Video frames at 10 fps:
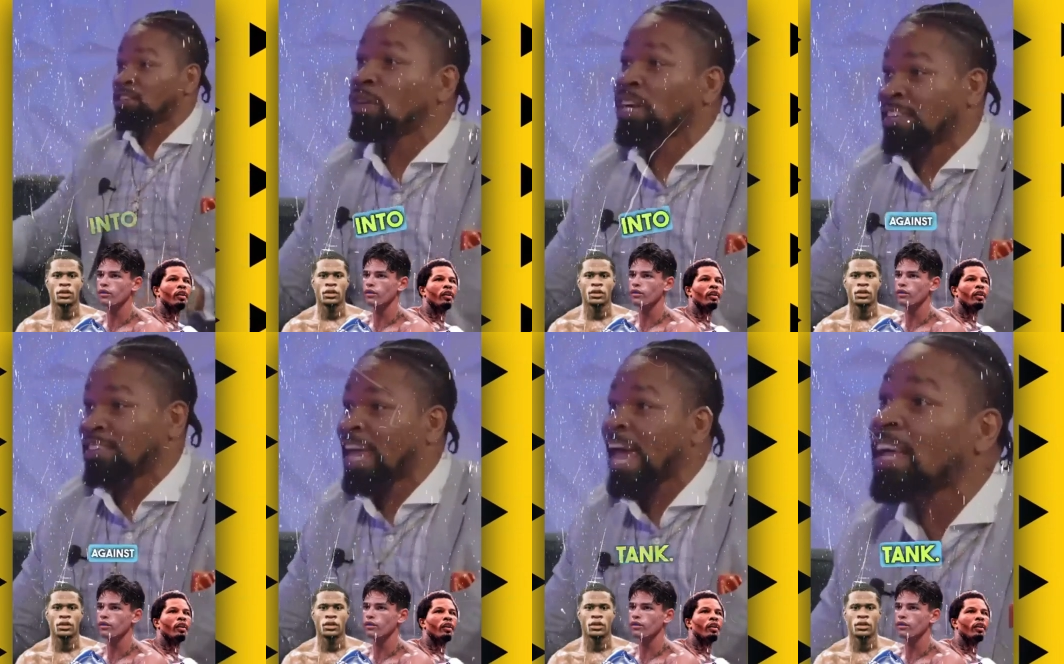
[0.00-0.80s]
Speaker 1: into against
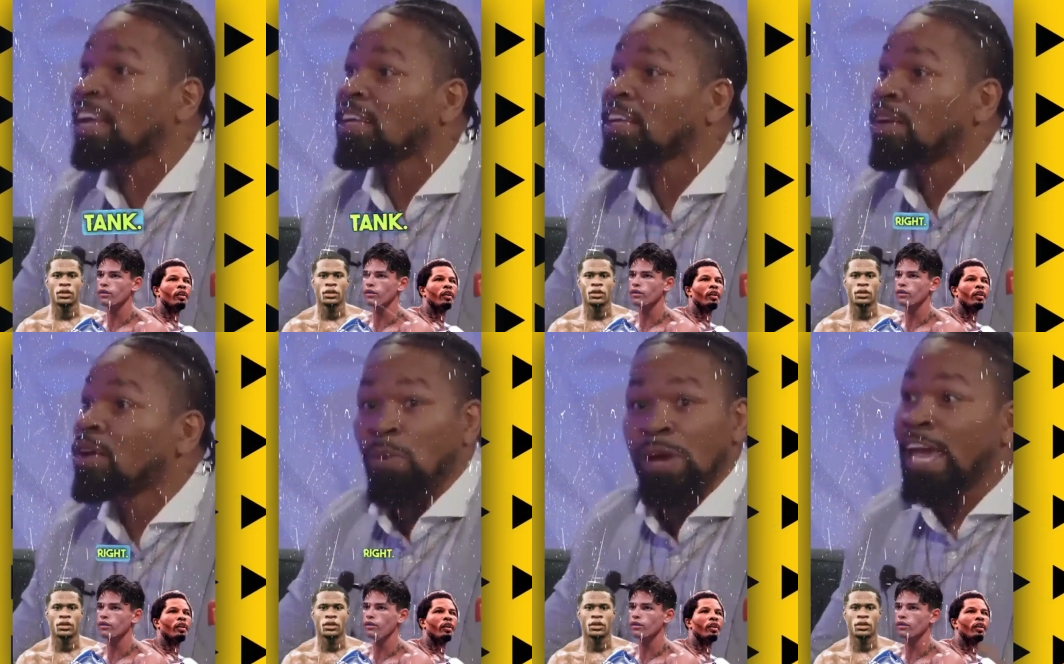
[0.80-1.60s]
Tank. Right.
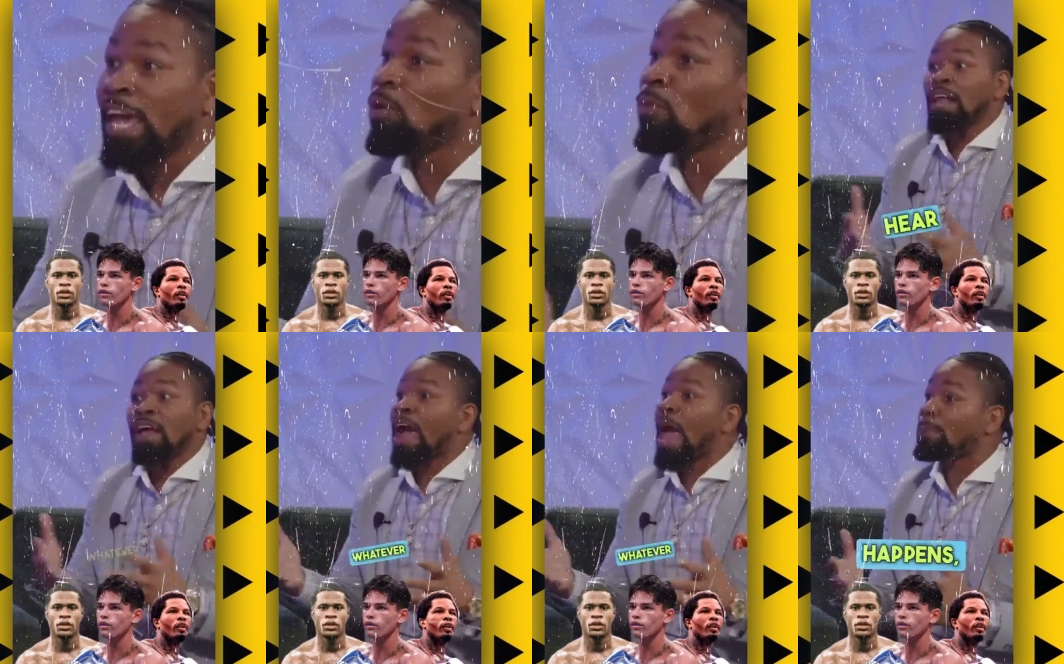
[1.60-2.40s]
We hear
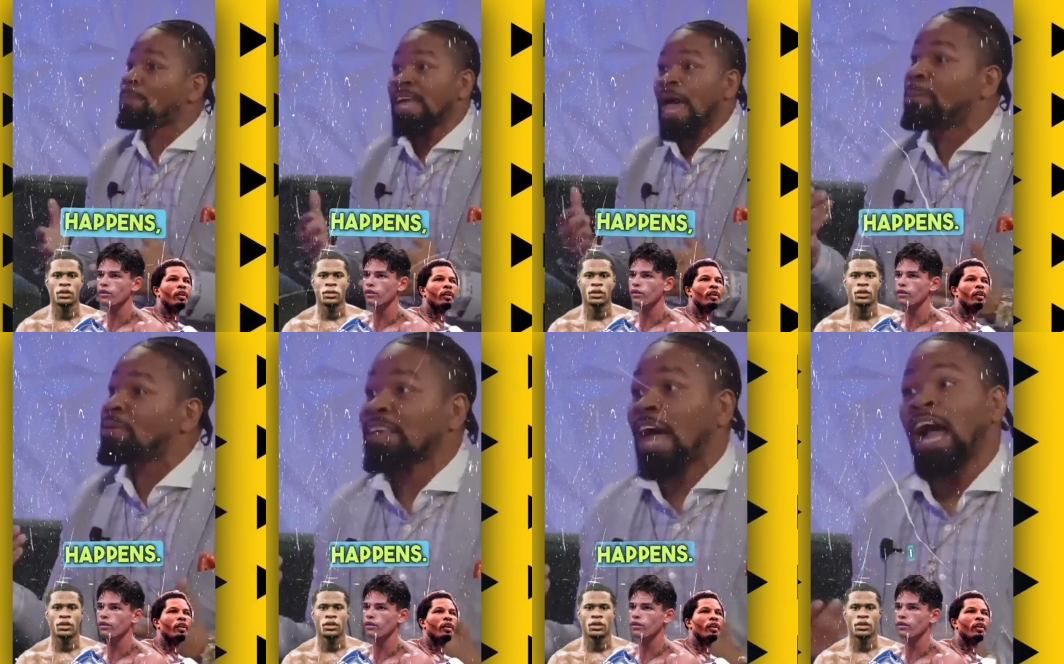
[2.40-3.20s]
whatever happens,
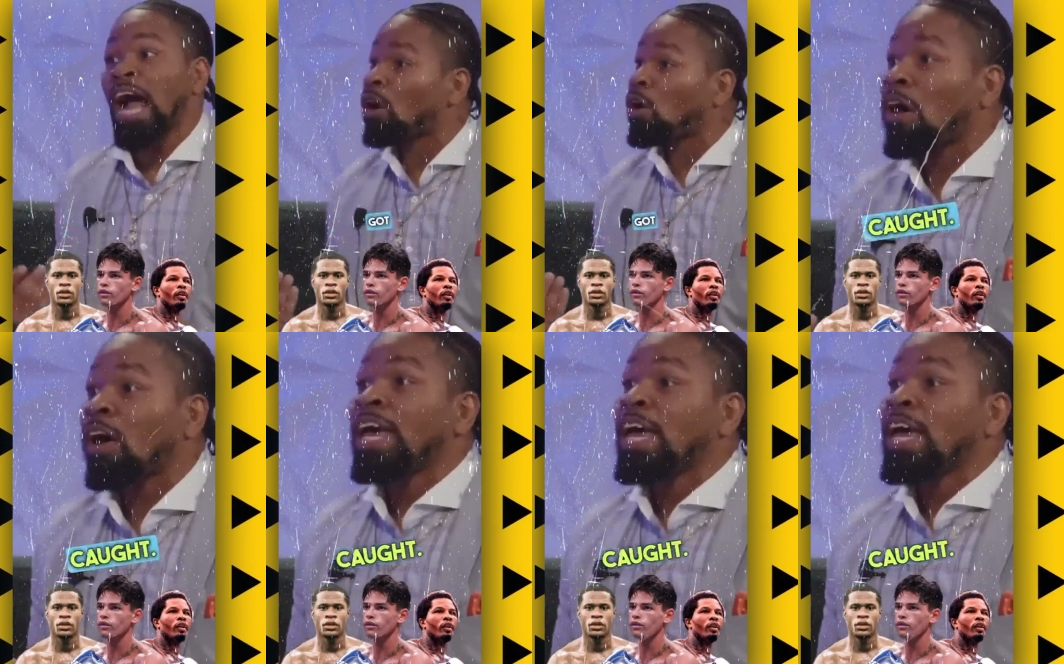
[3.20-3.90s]
happens. I got caught.